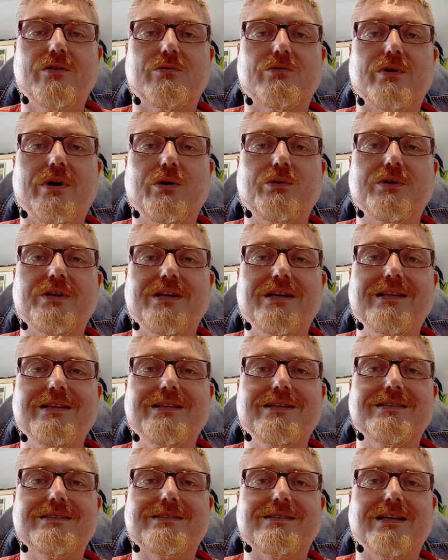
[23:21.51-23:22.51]
round
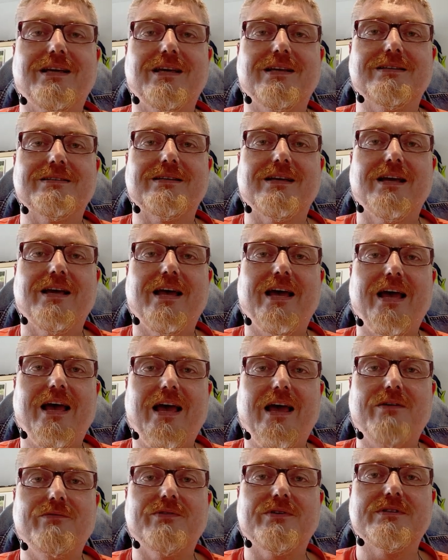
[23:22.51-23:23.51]
indices
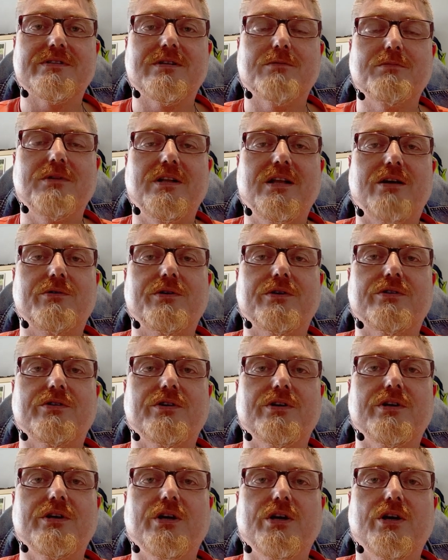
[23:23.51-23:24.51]
have a
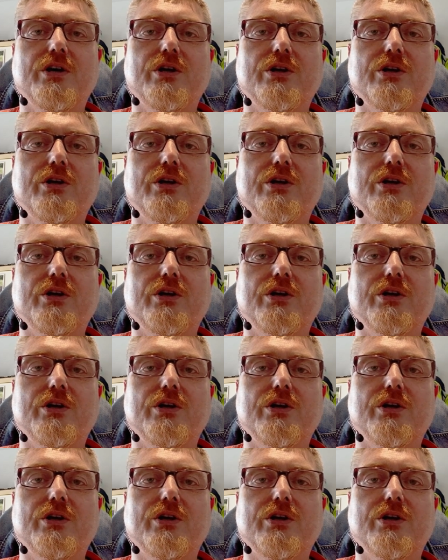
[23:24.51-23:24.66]
similarity